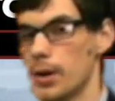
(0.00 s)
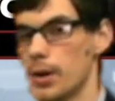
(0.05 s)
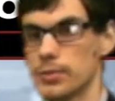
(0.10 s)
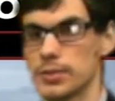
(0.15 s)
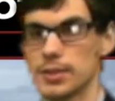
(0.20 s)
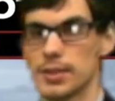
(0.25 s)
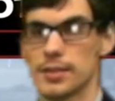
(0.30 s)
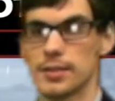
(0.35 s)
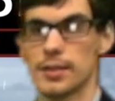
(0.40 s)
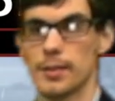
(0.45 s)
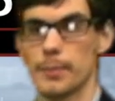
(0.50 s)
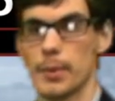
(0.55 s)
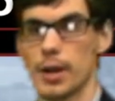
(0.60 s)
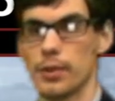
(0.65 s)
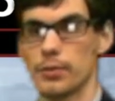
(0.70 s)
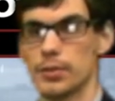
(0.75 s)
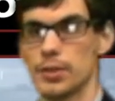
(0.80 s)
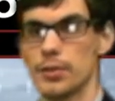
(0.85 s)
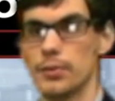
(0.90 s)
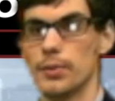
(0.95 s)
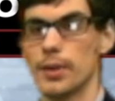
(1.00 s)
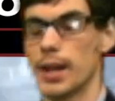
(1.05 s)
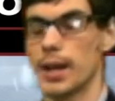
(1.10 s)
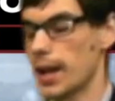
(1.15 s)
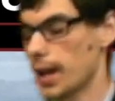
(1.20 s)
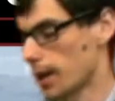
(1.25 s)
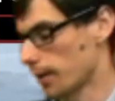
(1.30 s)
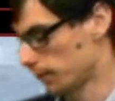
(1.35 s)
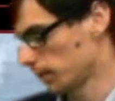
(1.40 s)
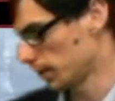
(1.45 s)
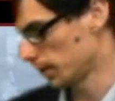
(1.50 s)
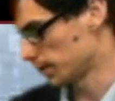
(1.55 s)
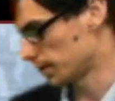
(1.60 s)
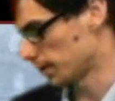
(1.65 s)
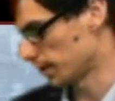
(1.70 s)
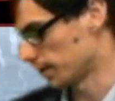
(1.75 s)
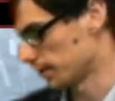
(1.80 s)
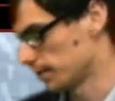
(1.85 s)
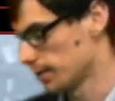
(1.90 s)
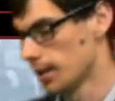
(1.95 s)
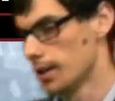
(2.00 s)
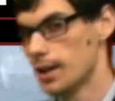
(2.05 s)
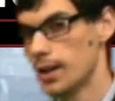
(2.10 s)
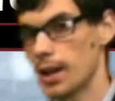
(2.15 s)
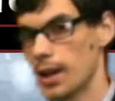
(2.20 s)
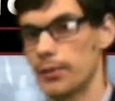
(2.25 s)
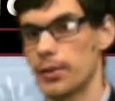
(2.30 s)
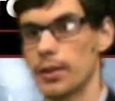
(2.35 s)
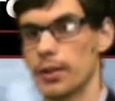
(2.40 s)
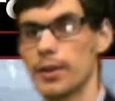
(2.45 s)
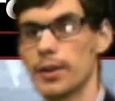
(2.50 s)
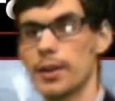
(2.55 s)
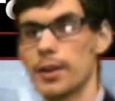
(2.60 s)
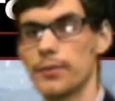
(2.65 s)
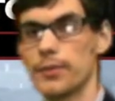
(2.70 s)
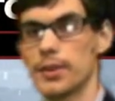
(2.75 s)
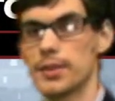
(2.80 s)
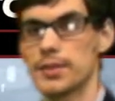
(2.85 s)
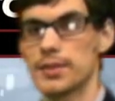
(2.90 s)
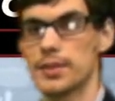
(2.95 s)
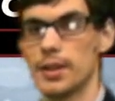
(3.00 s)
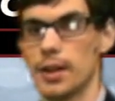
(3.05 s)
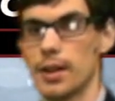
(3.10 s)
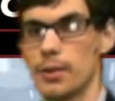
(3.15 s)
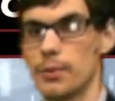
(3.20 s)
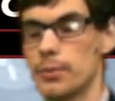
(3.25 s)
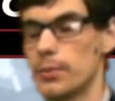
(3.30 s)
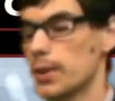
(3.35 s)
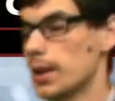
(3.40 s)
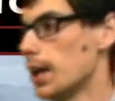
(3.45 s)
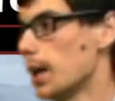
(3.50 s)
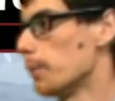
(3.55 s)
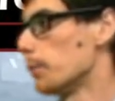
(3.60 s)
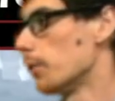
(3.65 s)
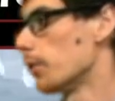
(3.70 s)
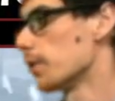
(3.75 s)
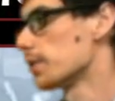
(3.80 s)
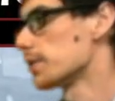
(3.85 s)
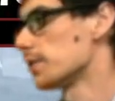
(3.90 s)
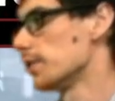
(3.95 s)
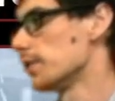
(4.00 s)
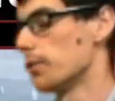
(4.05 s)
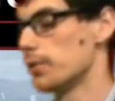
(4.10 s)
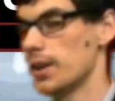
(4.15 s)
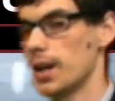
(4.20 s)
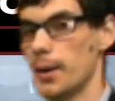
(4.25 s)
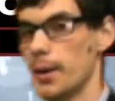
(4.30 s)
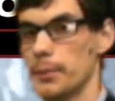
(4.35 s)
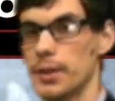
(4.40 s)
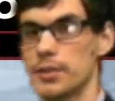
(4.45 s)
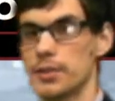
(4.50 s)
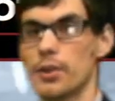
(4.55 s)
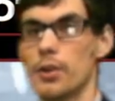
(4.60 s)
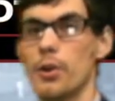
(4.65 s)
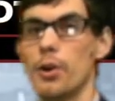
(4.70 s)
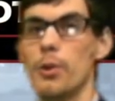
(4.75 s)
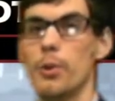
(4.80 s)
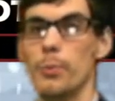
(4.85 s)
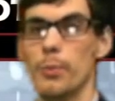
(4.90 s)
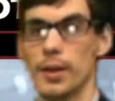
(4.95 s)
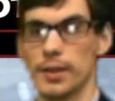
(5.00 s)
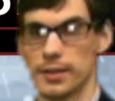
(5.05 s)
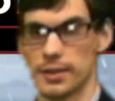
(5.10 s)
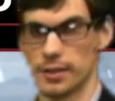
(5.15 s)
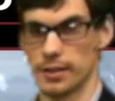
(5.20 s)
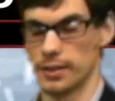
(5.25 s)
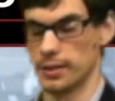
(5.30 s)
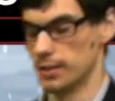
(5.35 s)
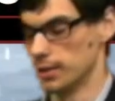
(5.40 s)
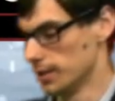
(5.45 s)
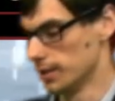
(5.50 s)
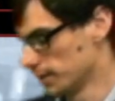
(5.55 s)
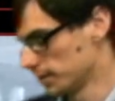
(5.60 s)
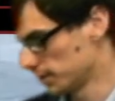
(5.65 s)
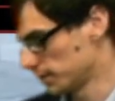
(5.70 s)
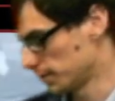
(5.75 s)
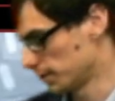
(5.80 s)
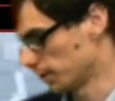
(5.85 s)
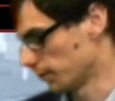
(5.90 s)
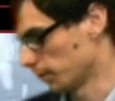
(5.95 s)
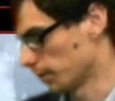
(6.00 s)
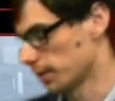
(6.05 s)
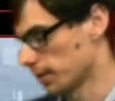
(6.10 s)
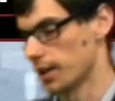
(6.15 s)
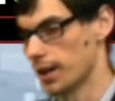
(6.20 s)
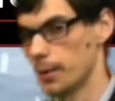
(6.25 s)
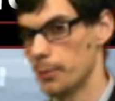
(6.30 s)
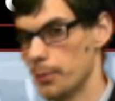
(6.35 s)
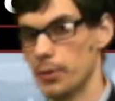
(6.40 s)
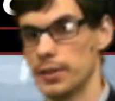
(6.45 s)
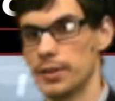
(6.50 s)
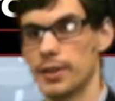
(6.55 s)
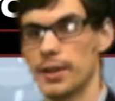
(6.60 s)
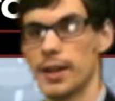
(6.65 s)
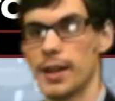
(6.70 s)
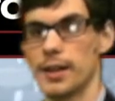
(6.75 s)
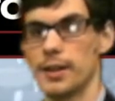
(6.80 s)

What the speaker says: about just about 2.5 inches. If you're looking for snow, we got more snow coming. There's a whole winter still to come. Winter